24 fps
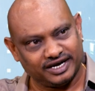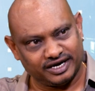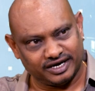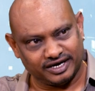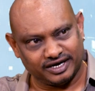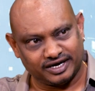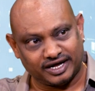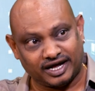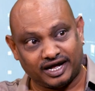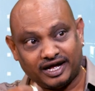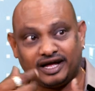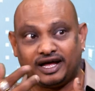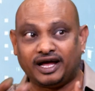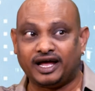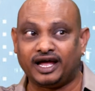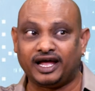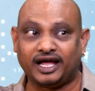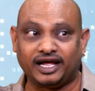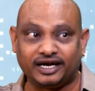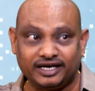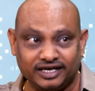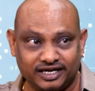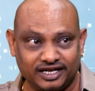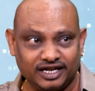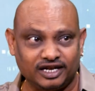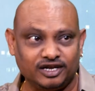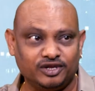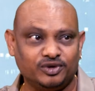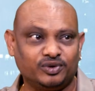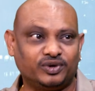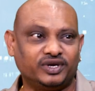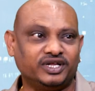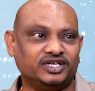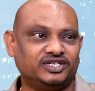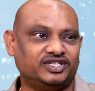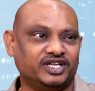and until
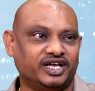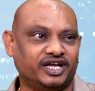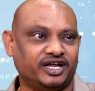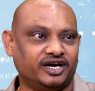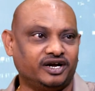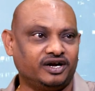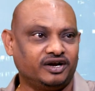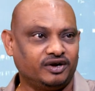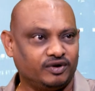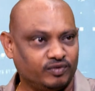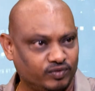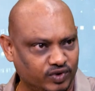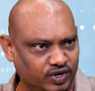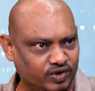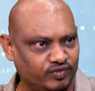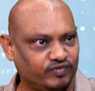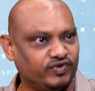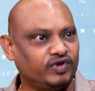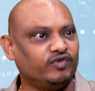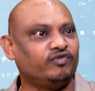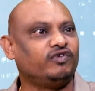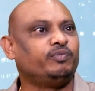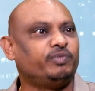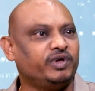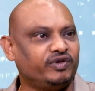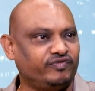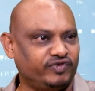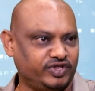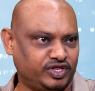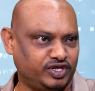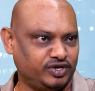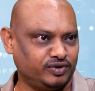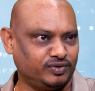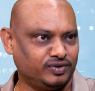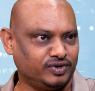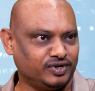you reach there, we will be
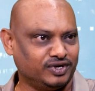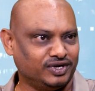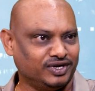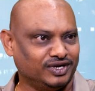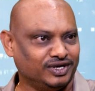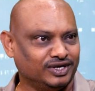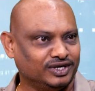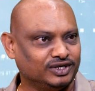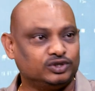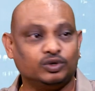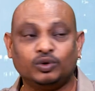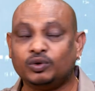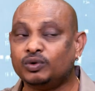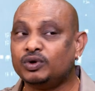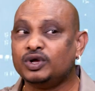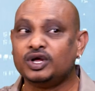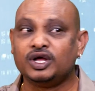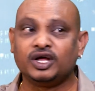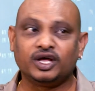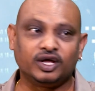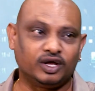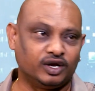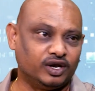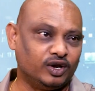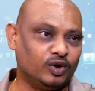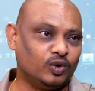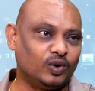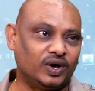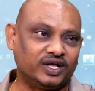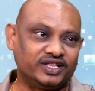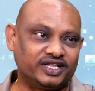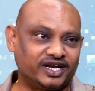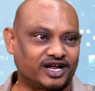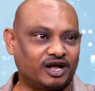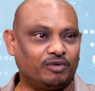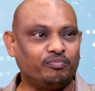with you. So no
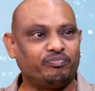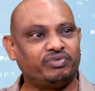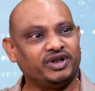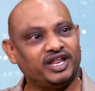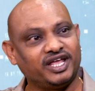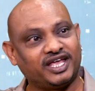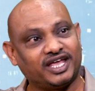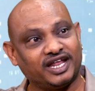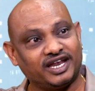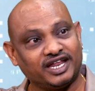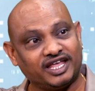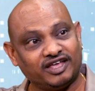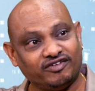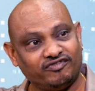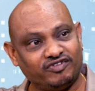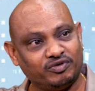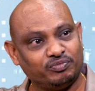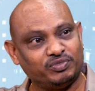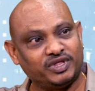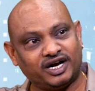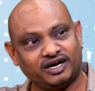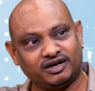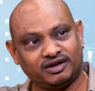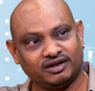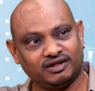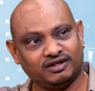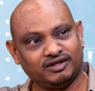other company can give him that,